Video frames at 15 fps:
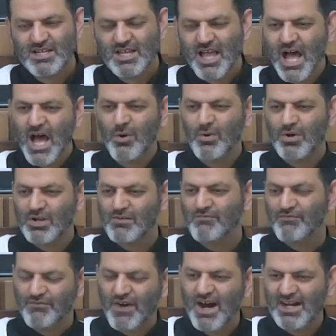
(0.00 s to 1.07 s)
Our
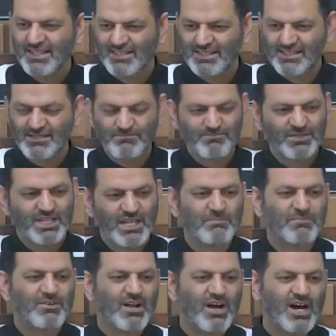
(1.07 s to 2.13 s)
father
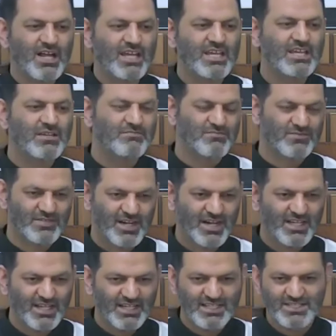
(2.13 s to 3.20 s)
Ibrahim
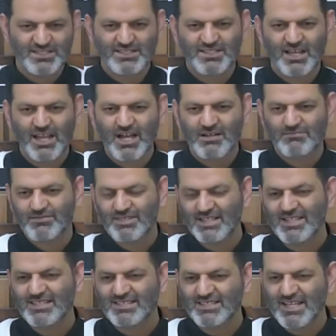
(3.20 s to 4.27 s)
alayhi salam,
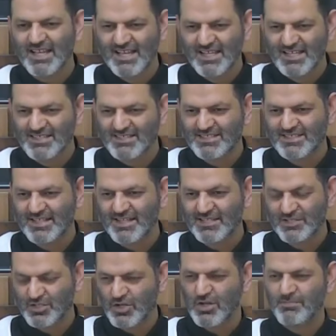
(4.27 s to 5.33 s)
this is the
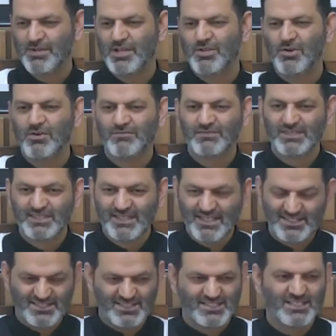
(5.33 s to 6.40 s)
topic of
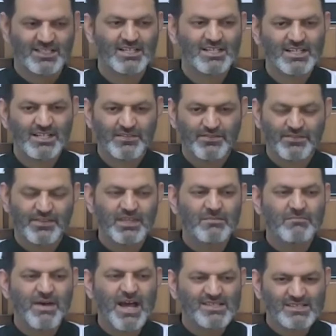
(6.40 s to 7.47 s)
this
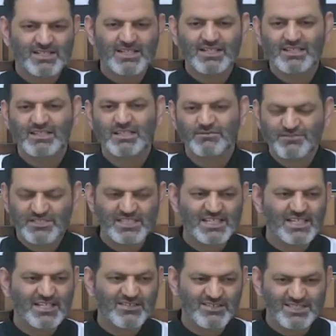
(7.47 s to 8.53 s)
thematic
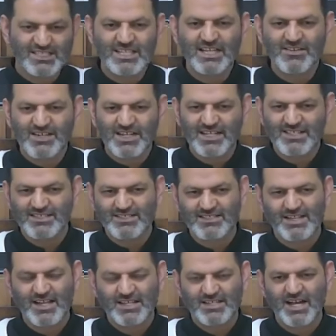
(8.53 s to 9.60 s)
tafsir series
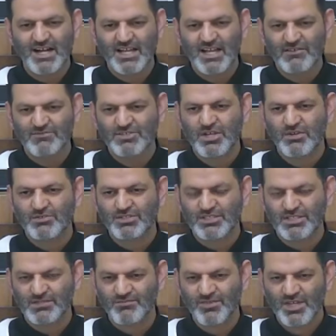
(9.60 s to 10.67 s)
that I have
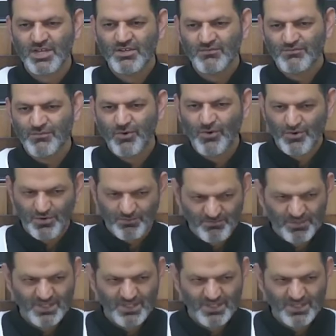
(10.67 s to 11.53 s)
chosen for